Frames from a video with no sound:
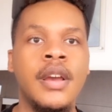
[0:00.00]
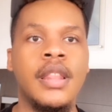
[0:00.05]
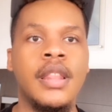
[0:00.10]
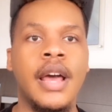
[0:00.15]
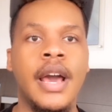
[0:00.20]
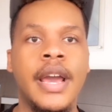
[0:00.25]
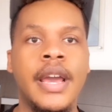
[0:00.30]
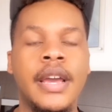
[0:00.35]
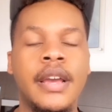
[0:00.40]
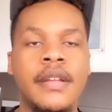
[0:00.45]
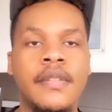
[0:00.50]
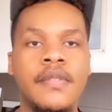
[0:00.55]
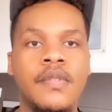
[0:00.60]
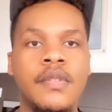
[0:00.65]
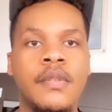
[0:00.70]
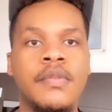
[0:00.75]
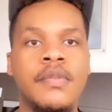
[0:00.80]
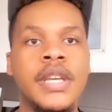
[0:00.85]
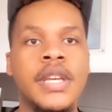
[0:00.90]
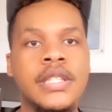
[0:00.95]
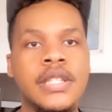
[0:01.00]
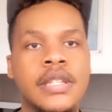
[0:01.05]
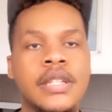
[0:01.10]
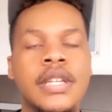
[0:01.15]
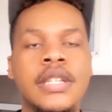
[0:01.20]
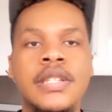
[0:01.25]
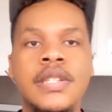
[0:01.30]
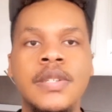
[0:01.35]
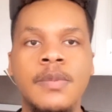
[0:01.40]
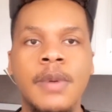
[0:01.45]
like this is
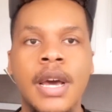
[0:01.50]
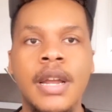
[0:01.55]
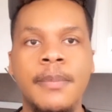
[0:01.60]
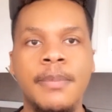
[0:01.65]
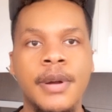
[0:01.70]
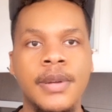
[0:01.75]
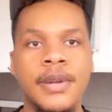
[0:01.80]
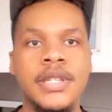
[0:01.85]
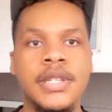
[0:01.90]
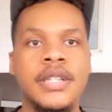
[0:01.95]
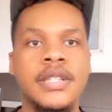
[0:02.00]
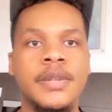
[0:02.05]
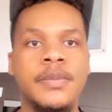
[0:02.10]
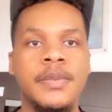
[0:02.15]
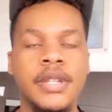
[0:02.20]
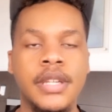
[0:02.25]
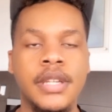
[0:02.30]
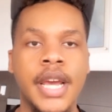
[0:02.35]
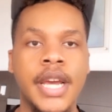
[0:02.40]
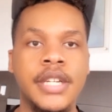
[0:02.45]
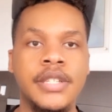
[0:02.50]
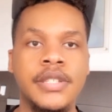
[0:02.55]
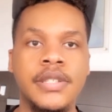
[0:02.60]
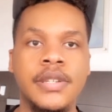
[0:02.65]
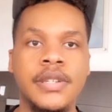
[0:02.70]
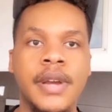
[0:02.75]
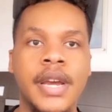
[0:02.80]
this is why the protests are really dangerous.